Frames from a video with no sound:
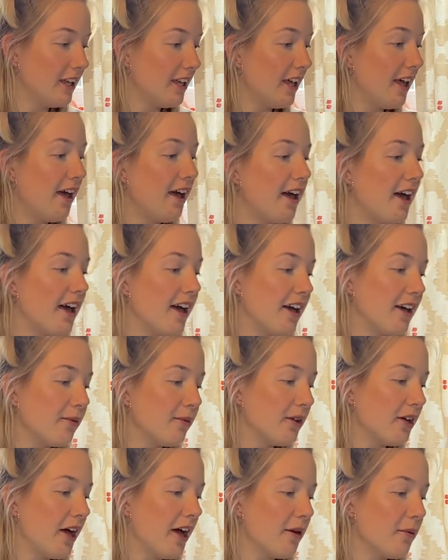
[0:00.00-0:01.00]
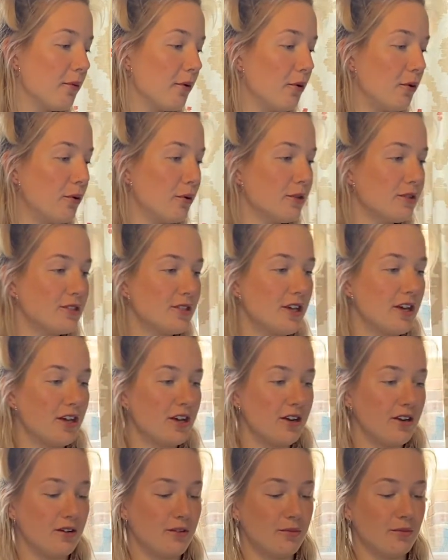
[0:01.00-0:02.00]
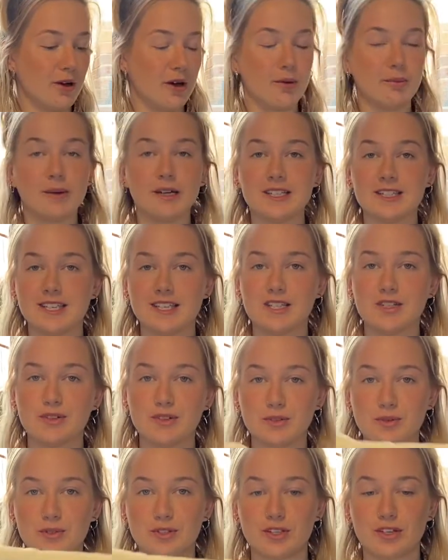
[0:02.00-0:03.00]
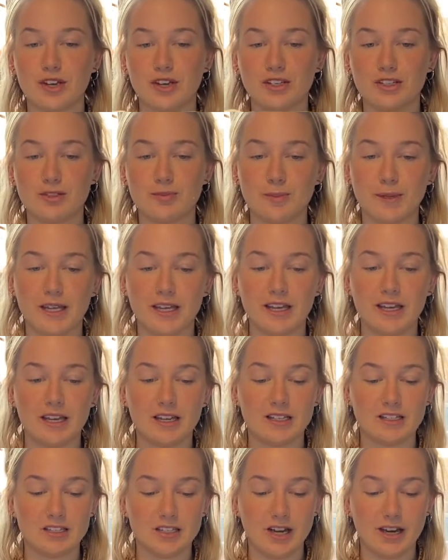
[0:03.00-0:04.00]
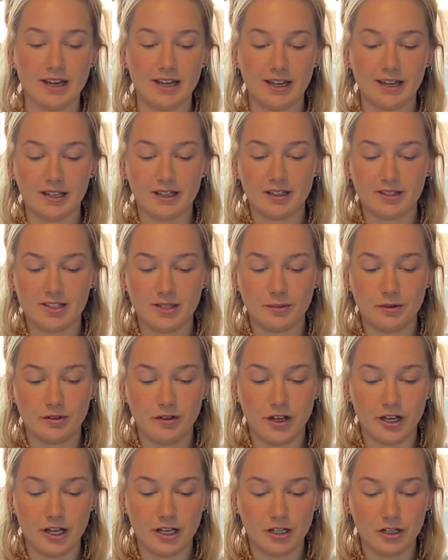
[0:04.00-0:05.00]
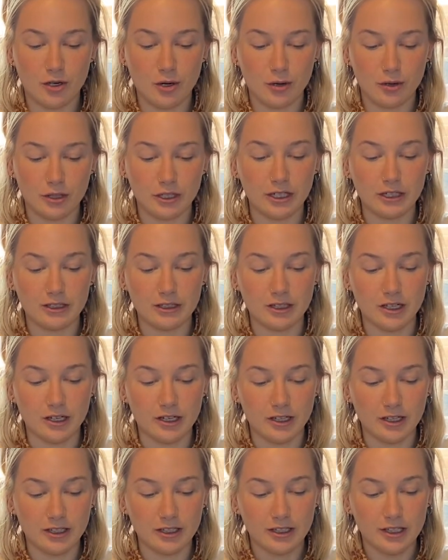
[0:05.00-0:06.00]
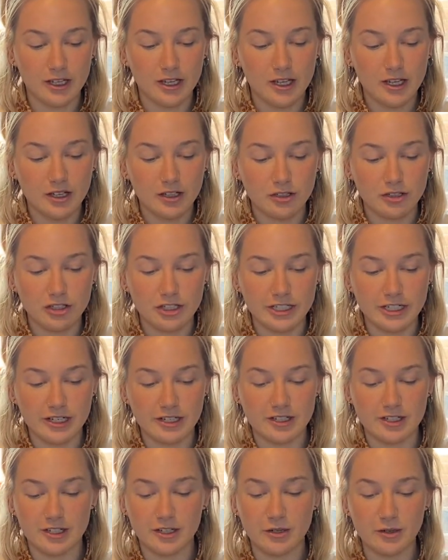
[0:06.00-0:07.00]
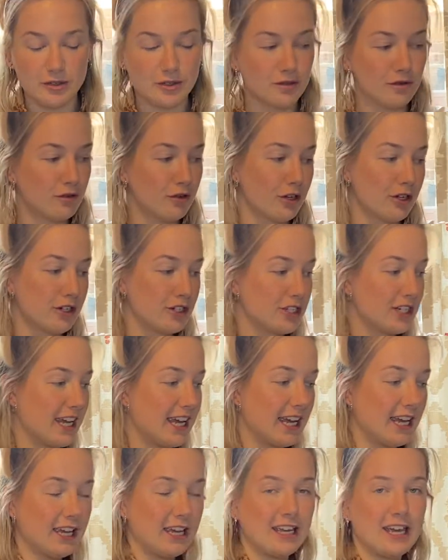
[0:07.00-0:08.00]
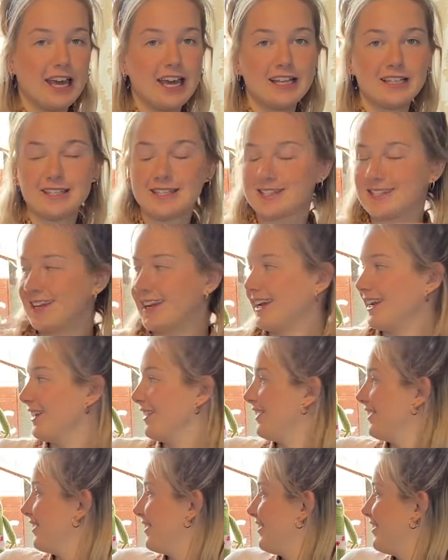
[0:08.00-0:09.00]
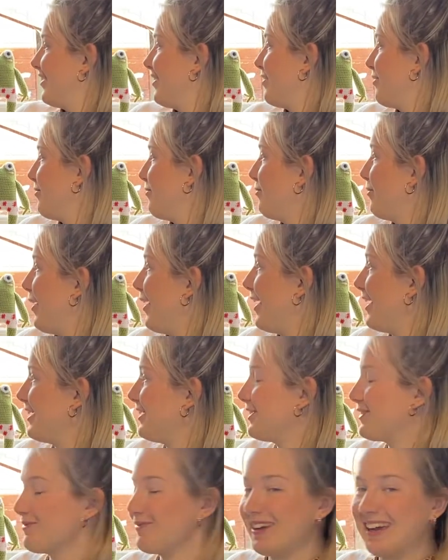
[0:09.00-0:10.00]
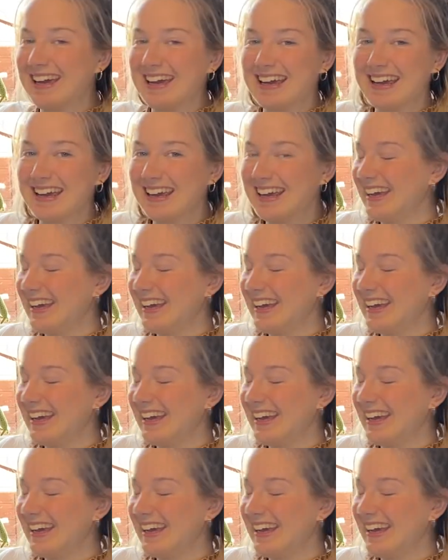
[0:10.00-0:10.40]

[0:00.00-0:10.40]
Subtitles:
I'm also, well, my sister is also going to be dyeing some of her cotton yarn because she does lots of crocheting, as seen behind me.